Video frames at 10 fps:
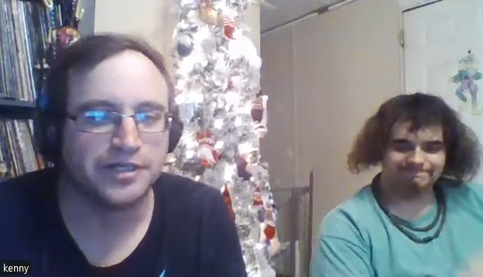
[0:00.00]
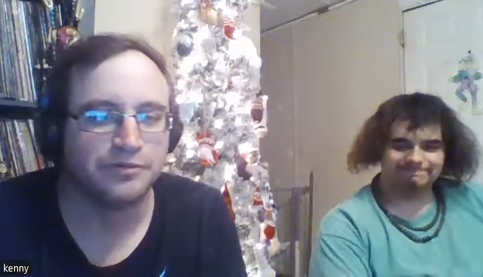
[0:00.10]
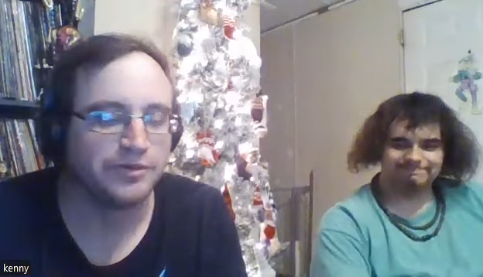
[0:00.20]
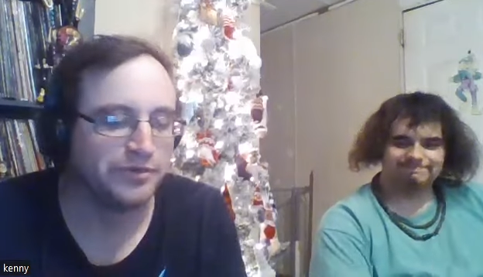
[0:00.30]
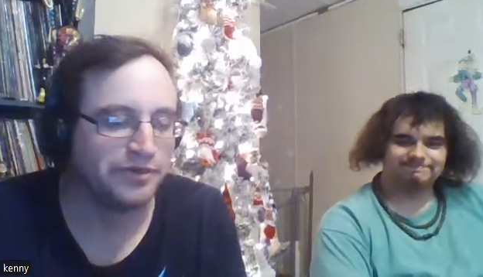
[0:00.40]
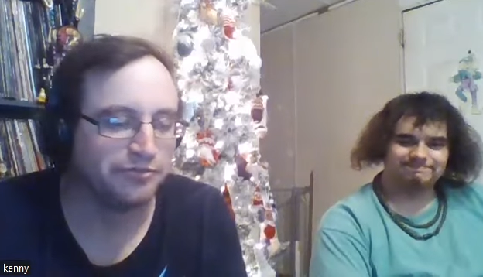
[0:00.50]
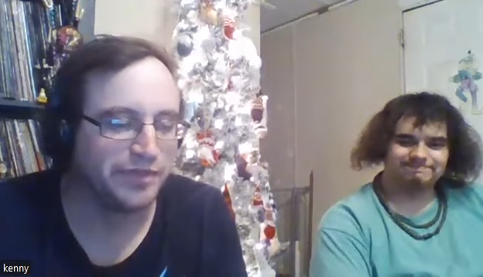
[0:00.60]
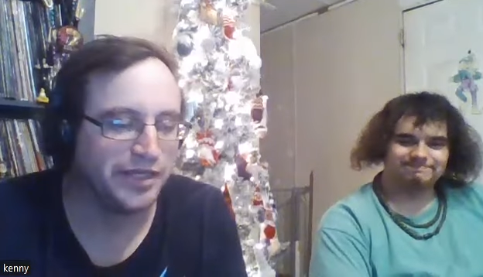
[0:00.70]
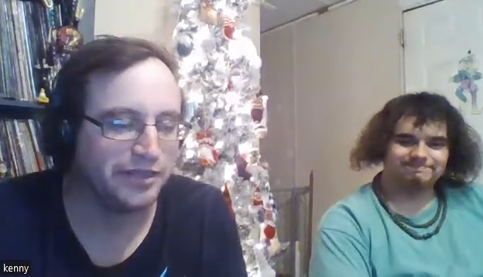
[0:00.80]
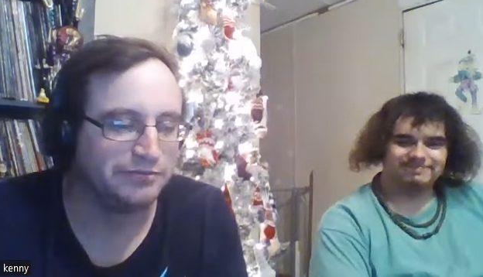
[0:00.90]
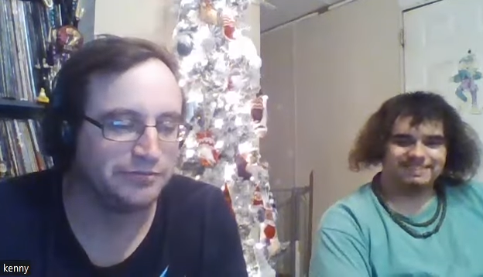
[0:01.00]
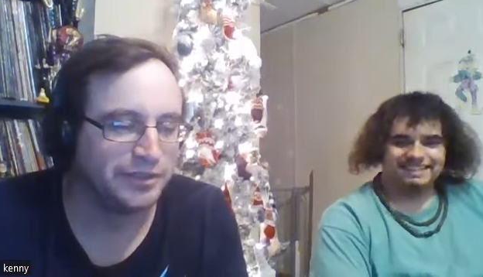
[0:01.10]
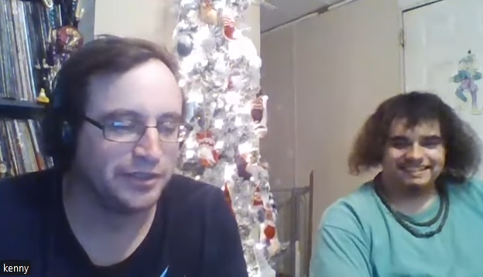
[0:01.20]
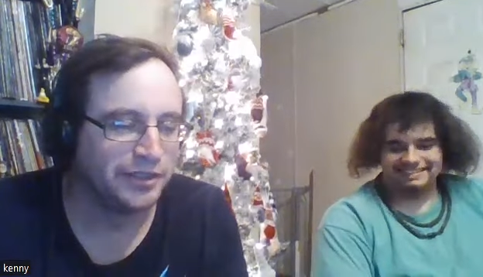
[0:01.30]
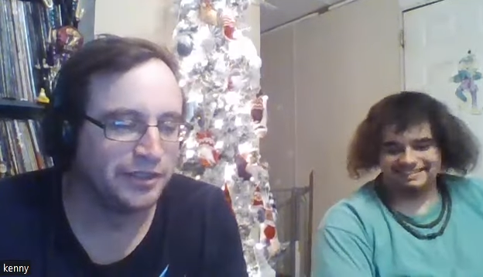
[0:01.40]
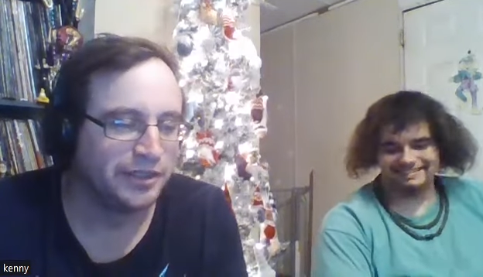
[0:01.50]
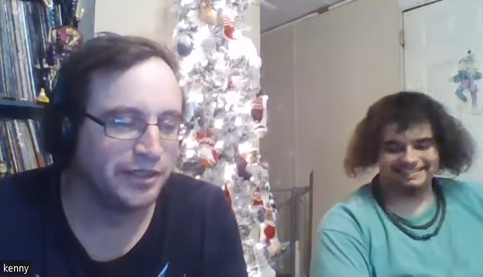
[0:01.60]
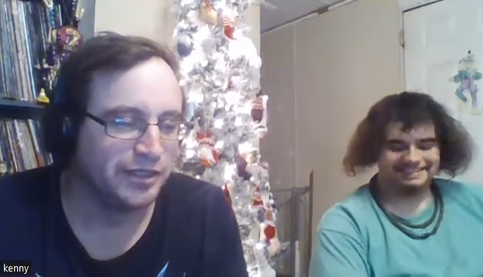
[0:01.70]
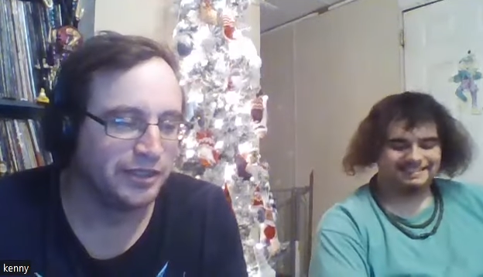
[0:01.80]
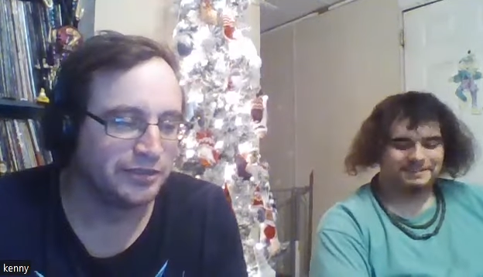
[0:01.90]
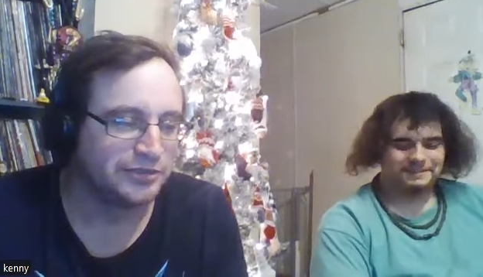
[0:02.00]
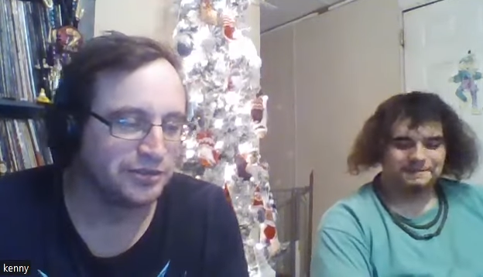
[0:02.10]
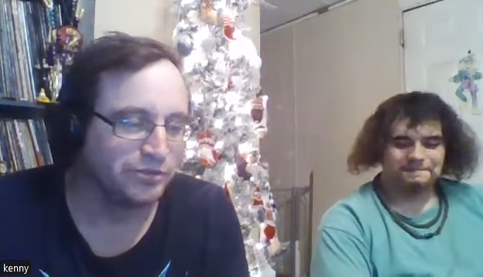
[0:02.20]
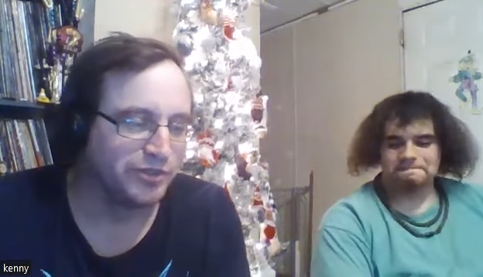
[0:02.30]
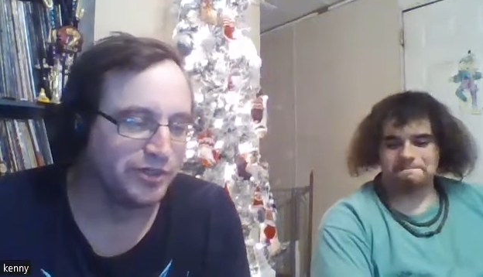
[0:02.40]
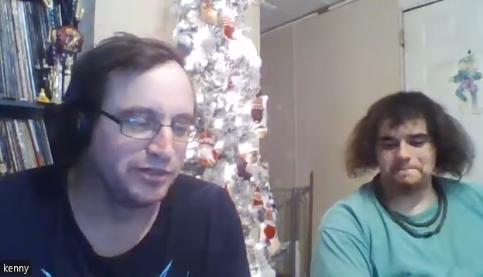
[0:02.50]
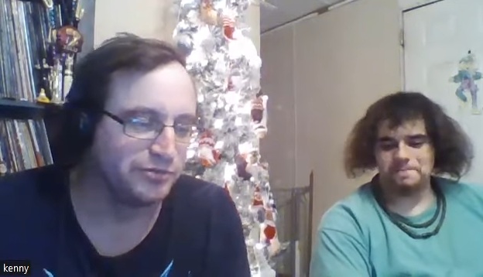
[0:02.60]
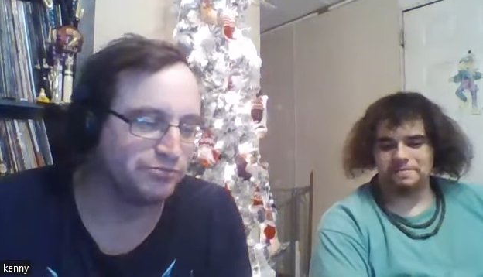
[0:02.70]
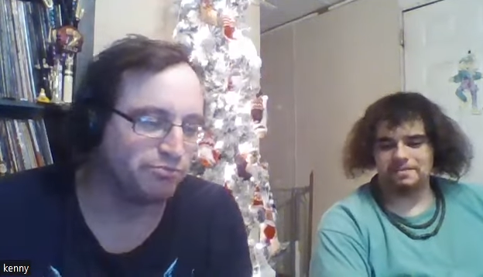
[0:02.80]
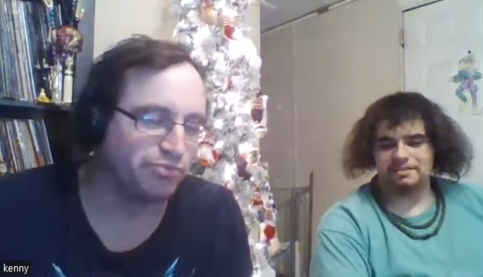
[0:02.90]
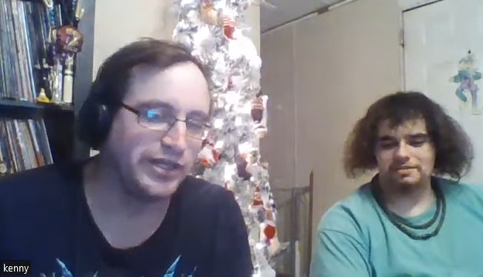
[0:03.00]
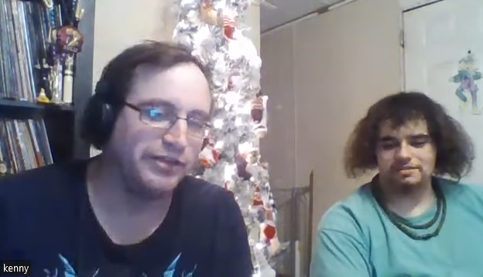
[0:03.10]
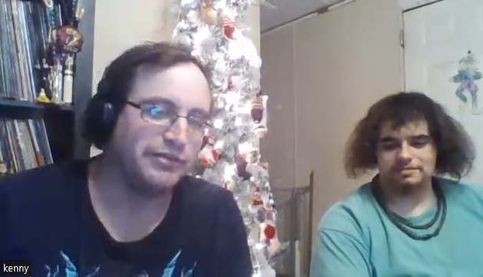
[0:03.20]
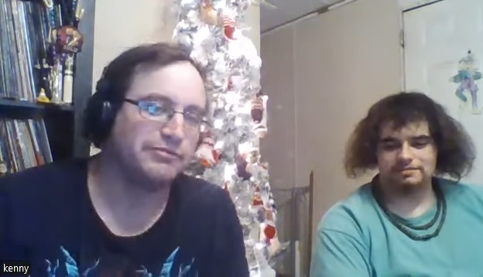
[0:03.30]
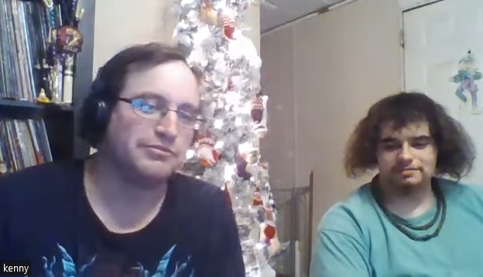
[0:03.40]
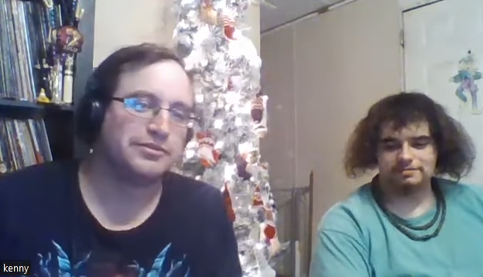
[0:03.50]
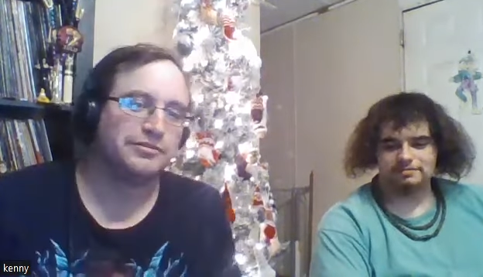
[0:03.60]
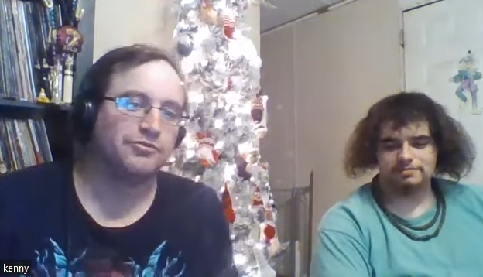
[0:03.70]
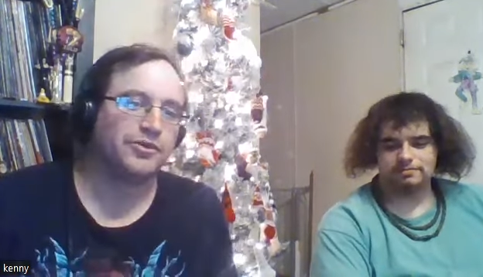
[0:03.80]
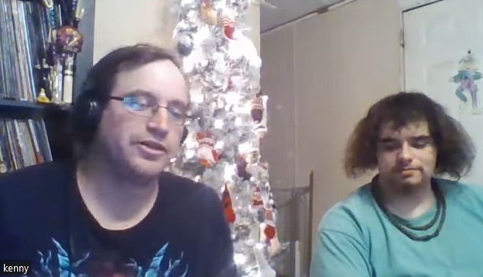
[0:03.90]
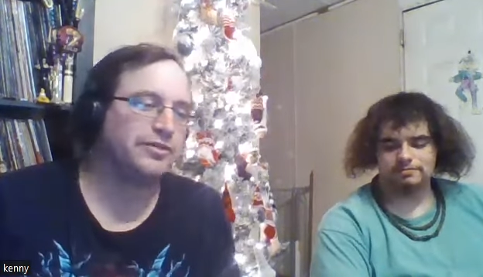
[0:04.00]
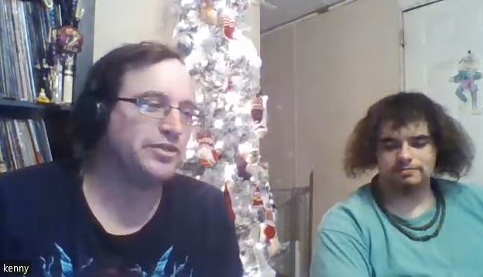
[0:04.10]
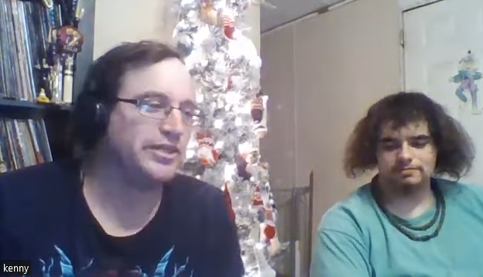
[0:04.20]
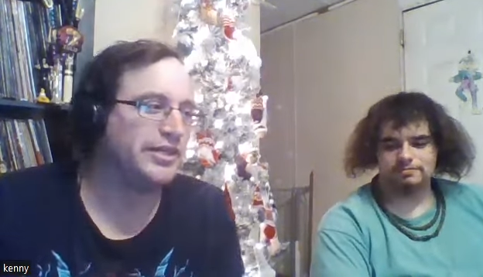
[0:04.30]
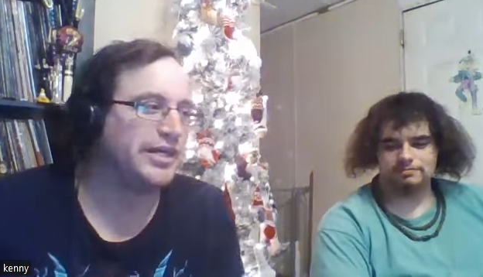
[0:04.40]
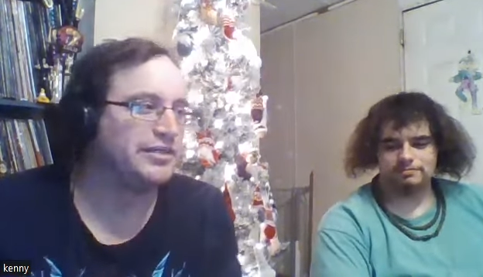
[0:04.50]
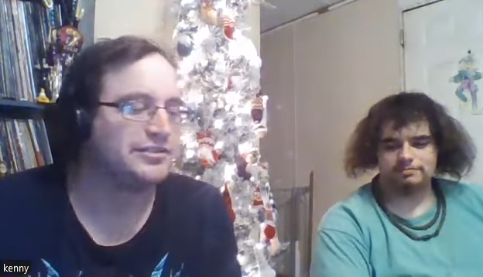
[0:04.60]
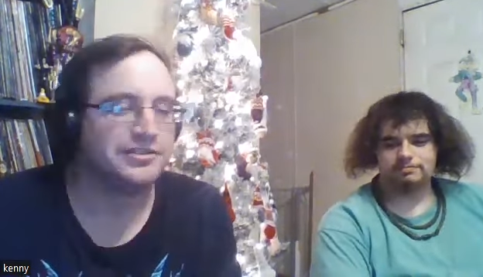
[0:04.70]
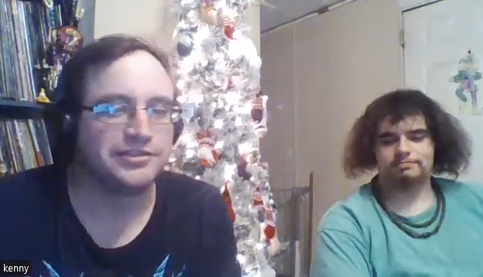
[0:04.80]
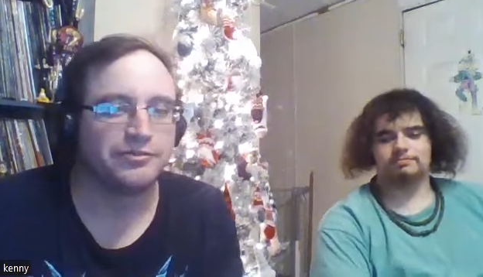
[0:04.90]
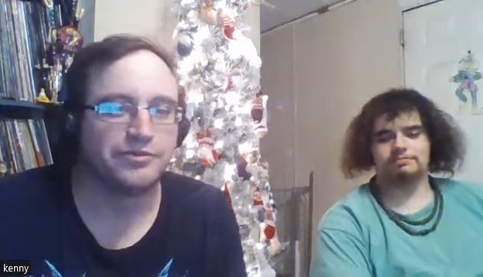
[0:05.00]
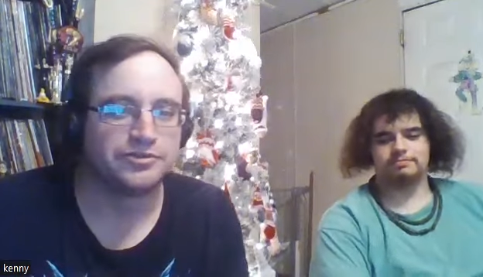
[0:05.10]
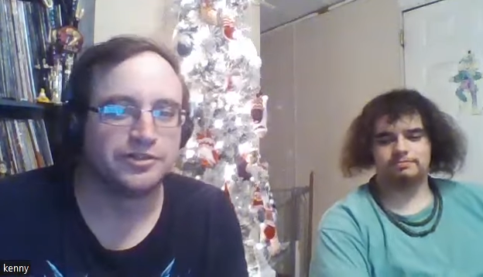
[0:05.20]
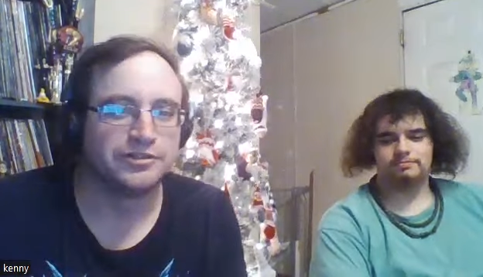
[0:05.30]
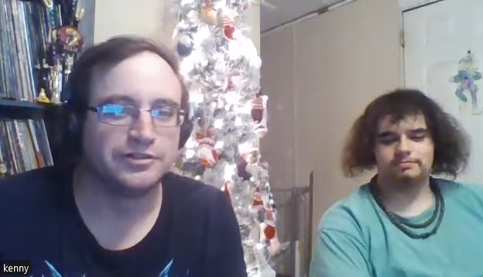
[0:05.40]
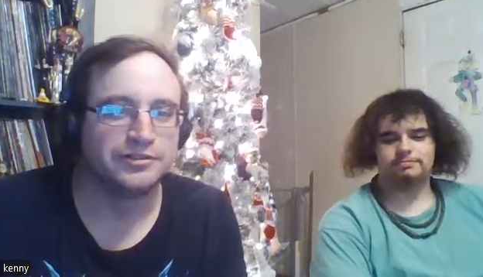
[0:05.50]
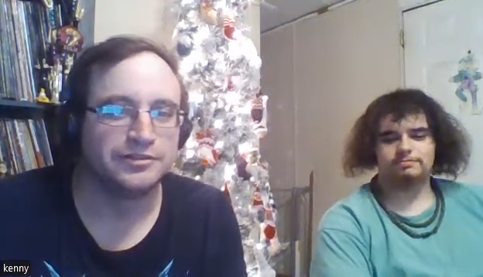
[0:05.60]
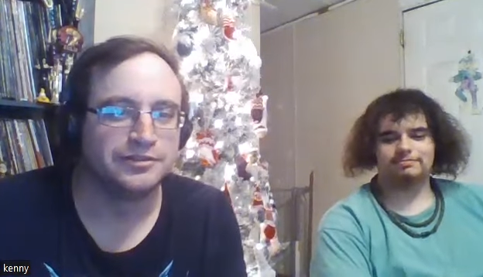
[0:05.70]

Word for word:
Speaker 1: kind of went away from that. So we're gonna blend. We're only blending that in the sense that we're drunk.